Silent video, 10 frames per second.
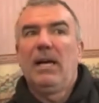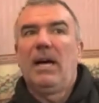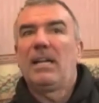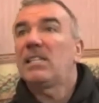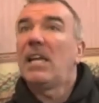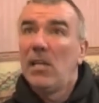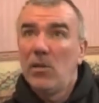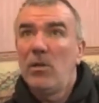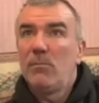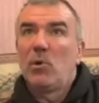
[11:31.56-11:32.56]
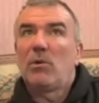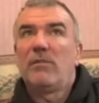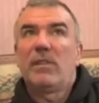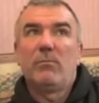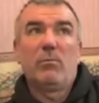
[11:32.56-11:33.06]
And as I learnt more
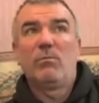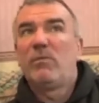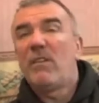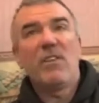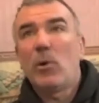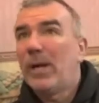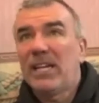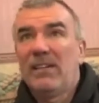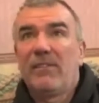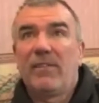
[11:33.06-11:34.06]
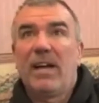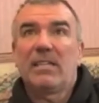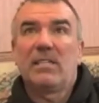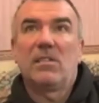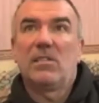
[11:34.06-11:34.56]
very quickly, in
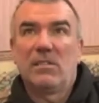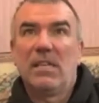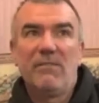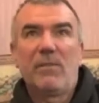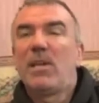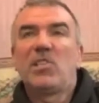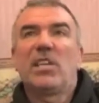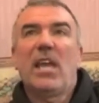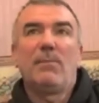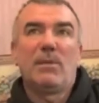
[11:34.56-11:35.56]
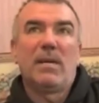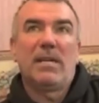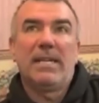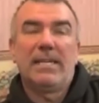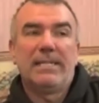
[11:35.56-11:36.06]
fact, the information came to
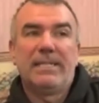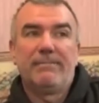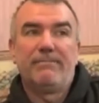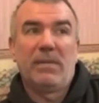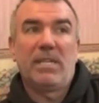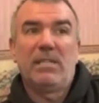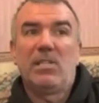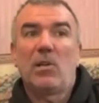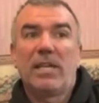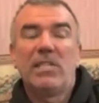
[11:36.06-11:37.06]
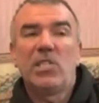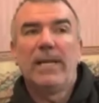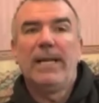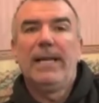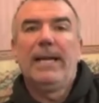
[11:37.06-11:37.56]
my knowledge,
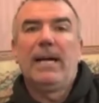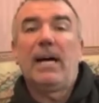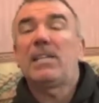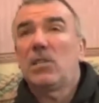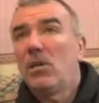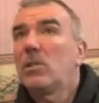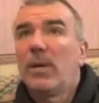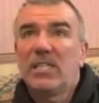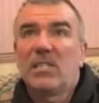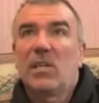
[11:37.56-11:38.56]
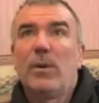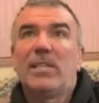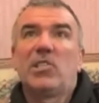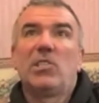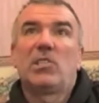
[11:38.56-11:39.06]
I started to answer the
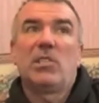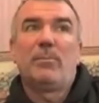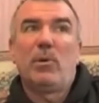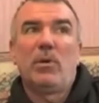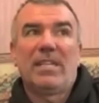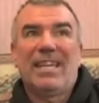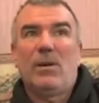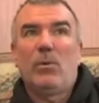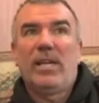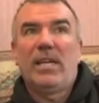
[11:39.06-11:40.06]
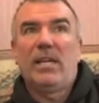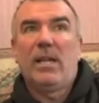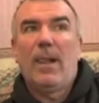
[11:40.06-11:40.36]
questions to the point now where